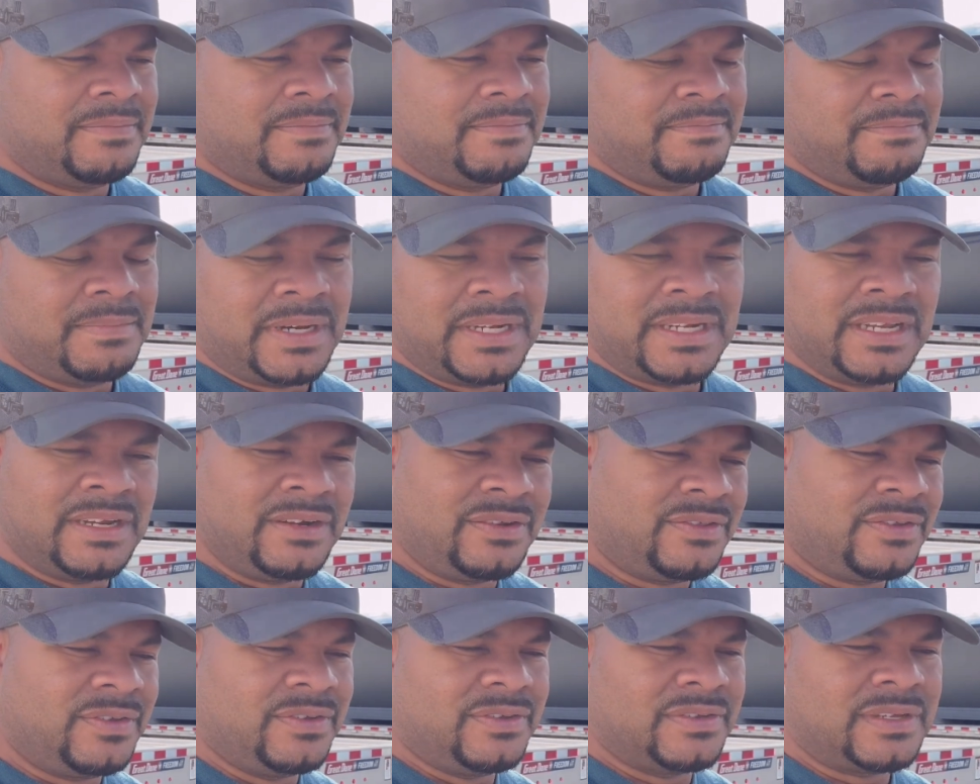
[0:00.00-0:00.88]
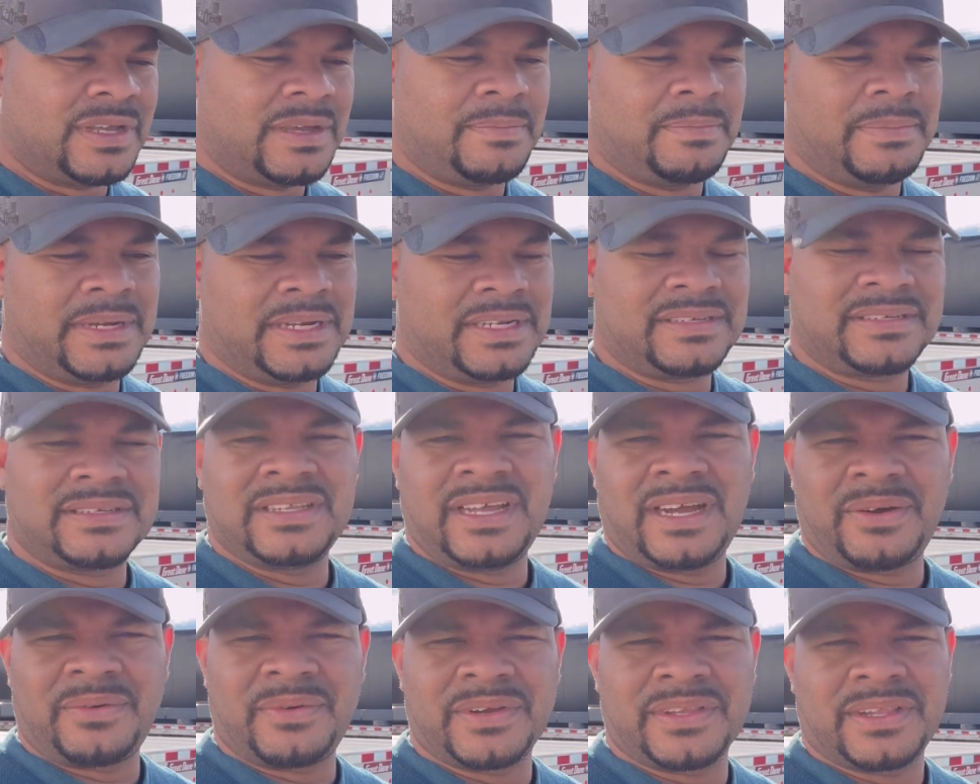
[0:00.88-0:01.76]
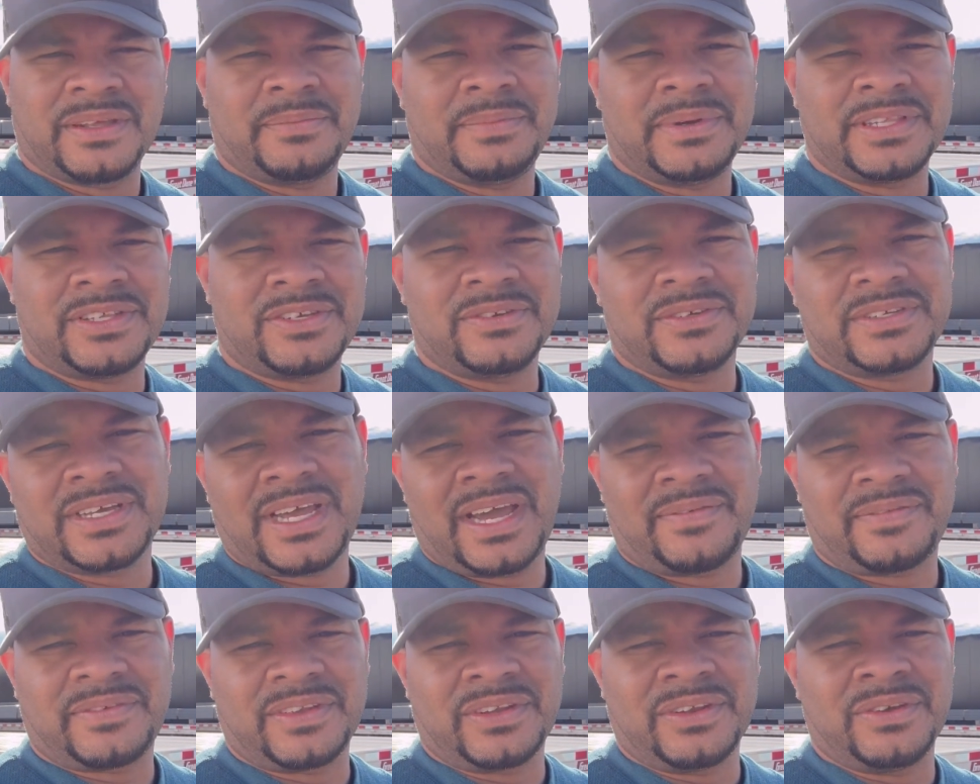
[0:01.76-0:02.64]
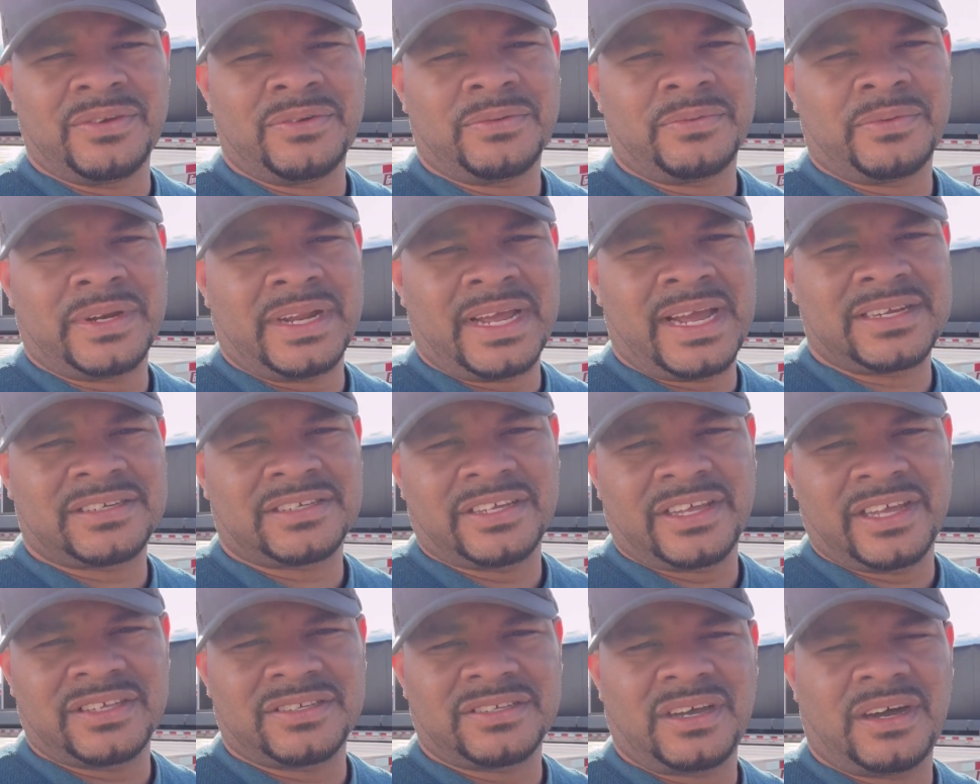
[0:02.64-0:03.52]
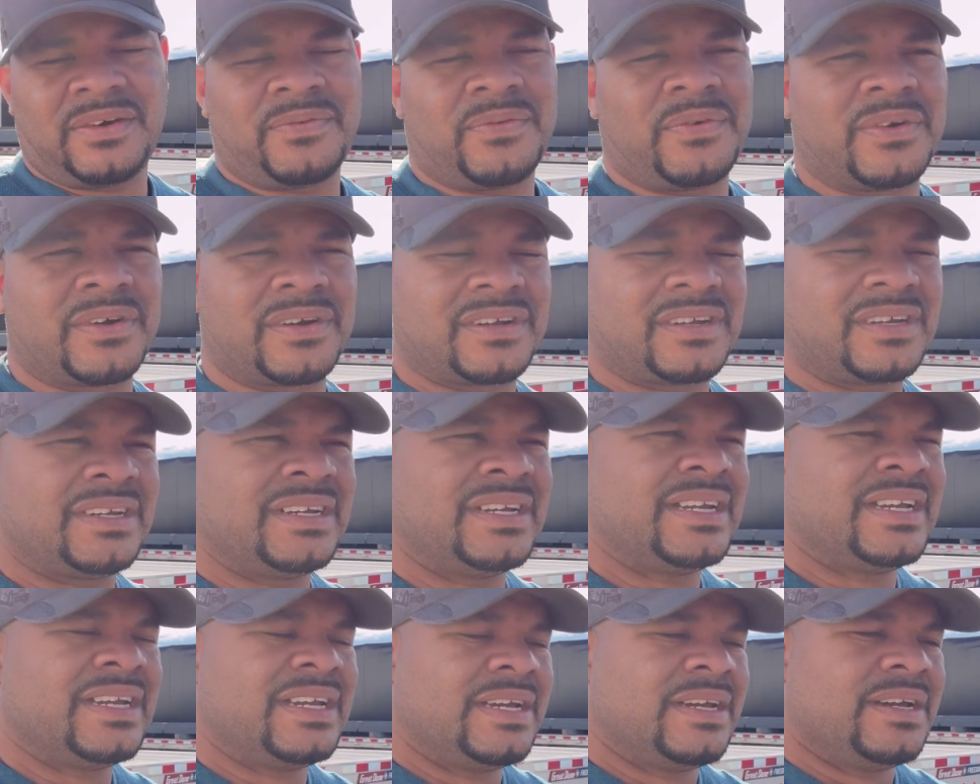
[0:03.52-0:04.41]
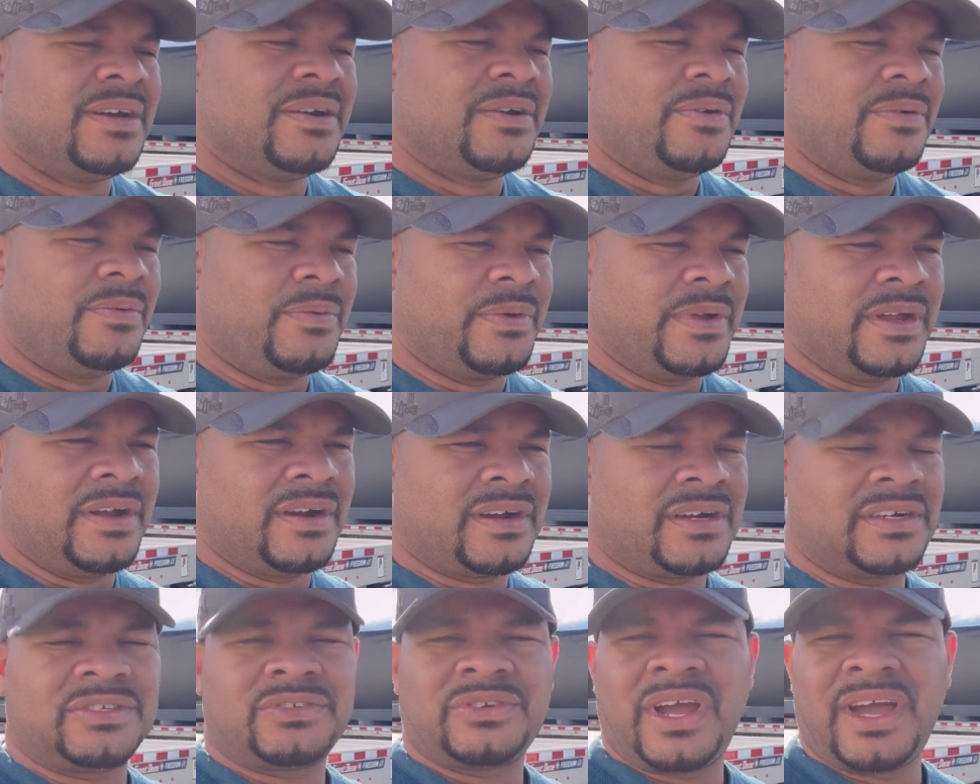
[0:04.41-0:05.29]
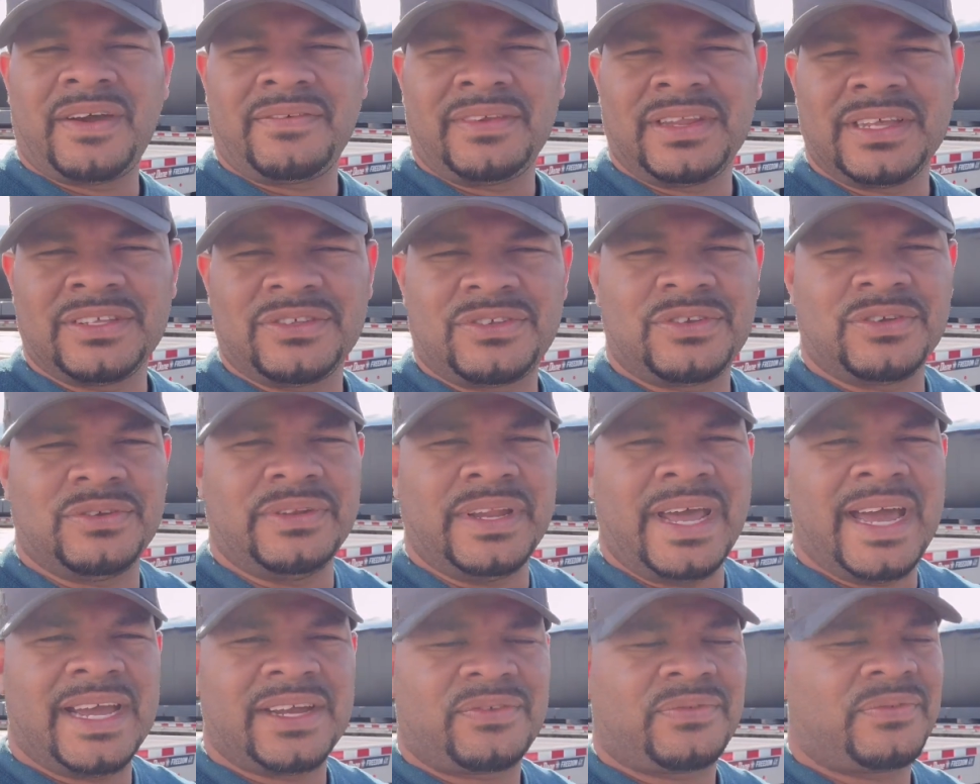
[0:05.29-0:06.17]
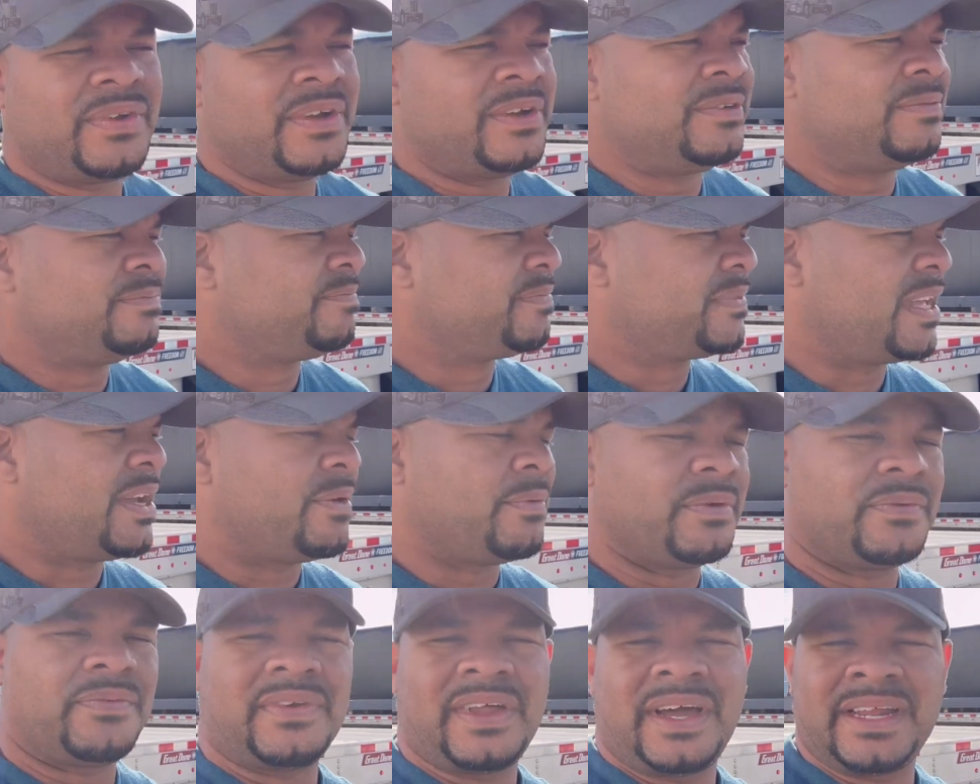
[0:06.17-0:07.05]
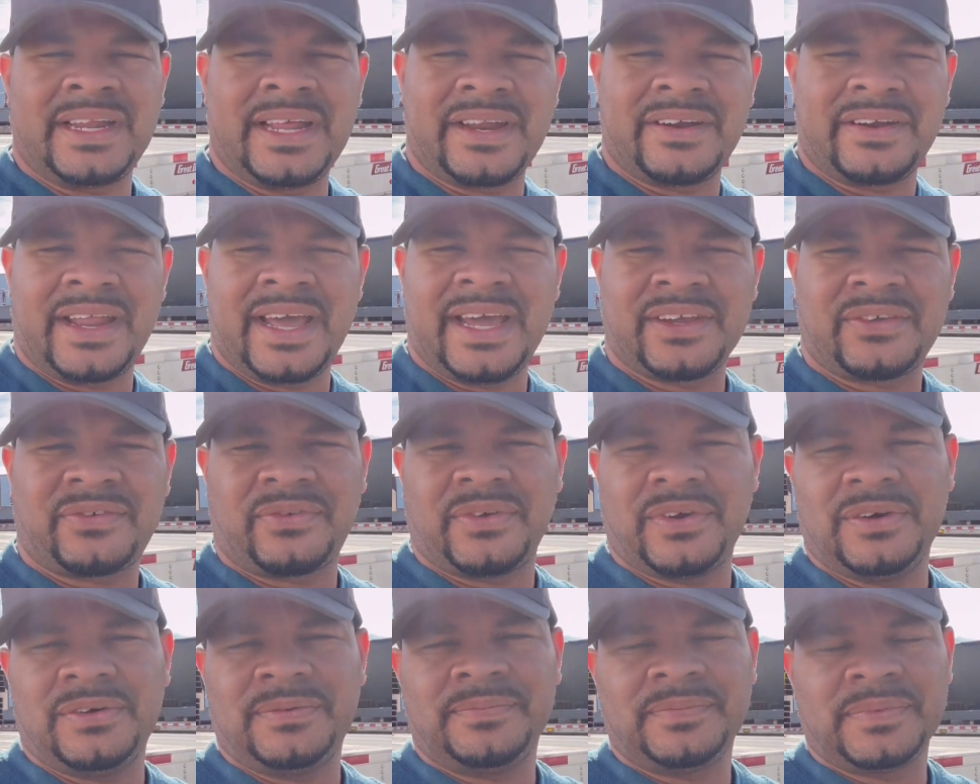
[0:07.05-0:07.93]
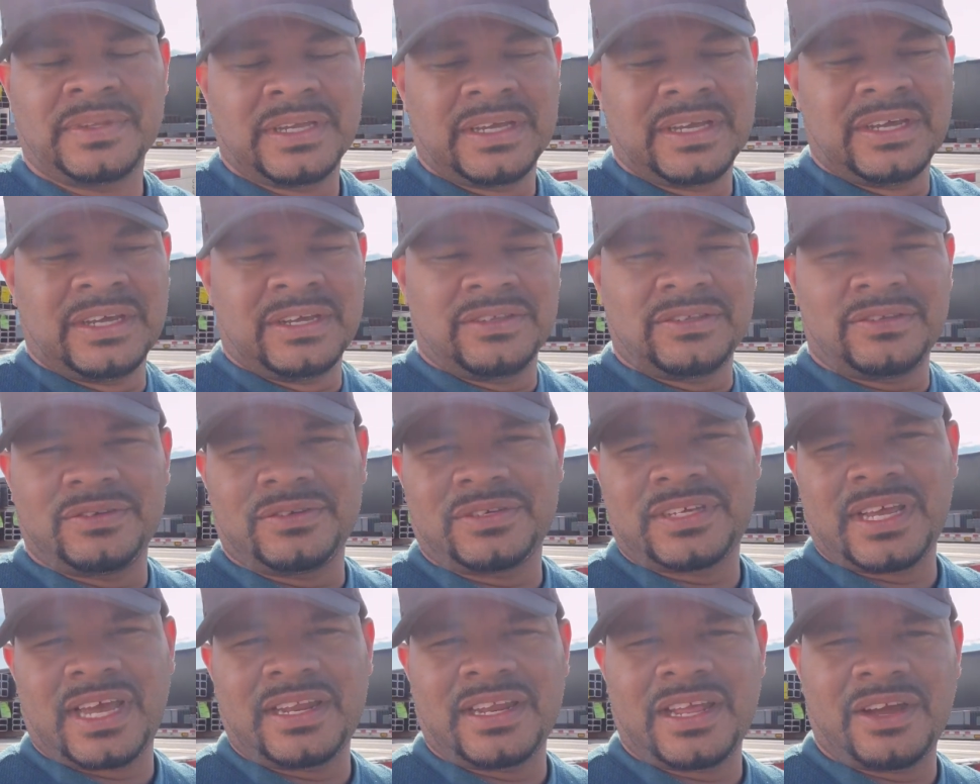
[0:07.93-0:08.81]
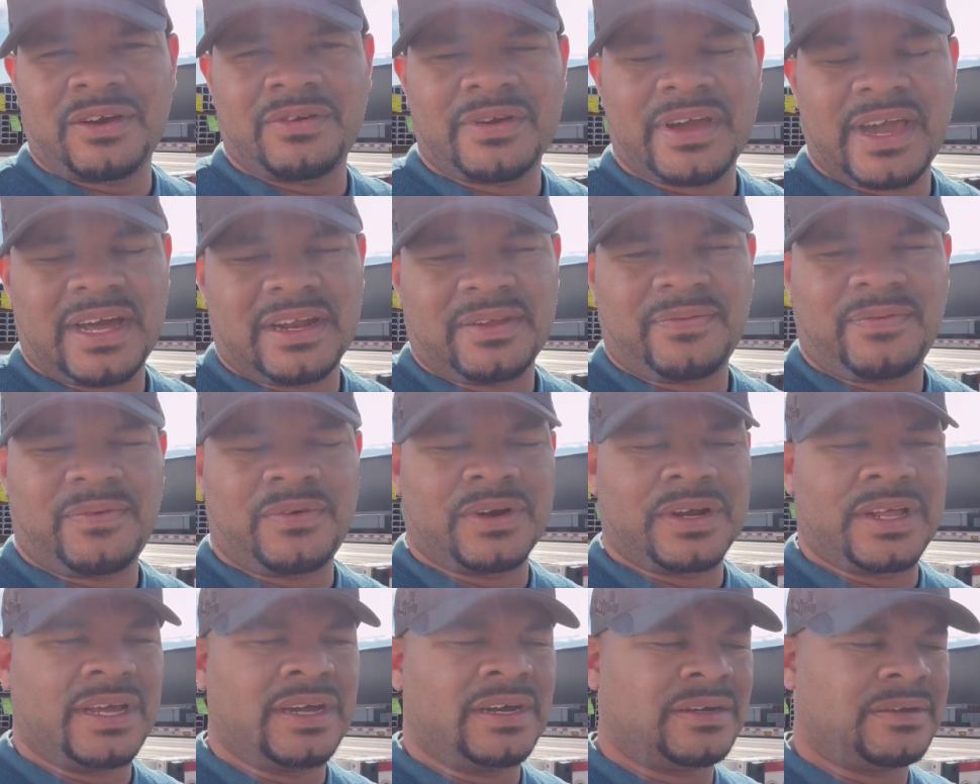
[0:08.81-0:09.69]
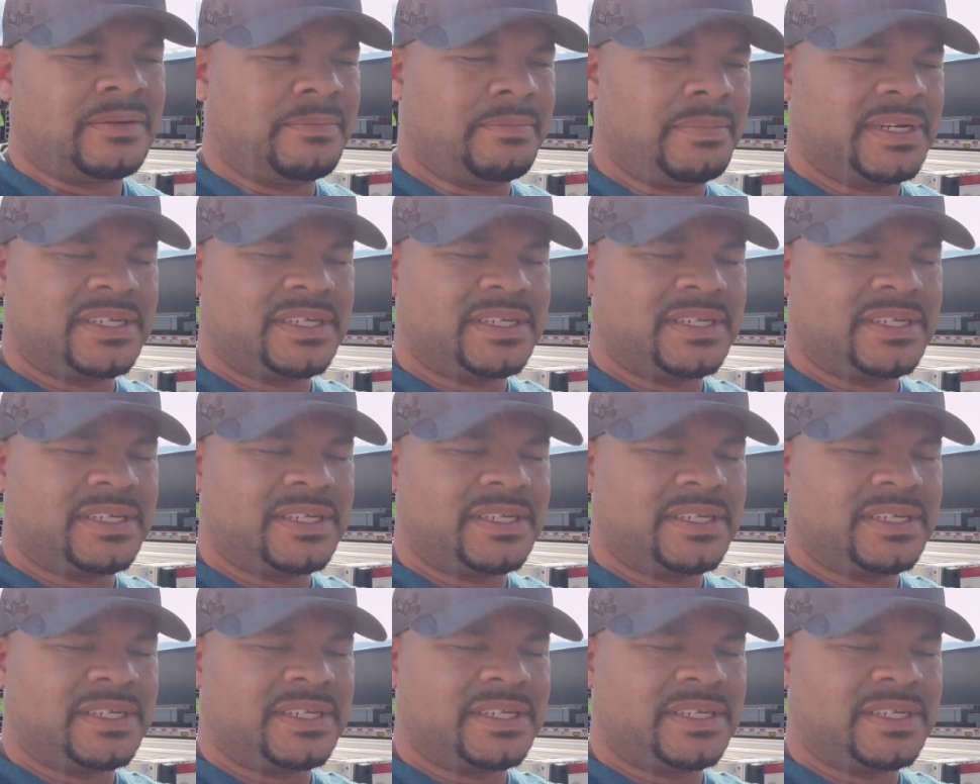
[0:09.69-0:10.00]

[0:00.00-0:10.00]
to Tuesday, but it's not worth it. But Tuesday afternoon, when Ashley gets off work, we are traveling to Nashville, and we're flying out of Nashville to San Diego, California. My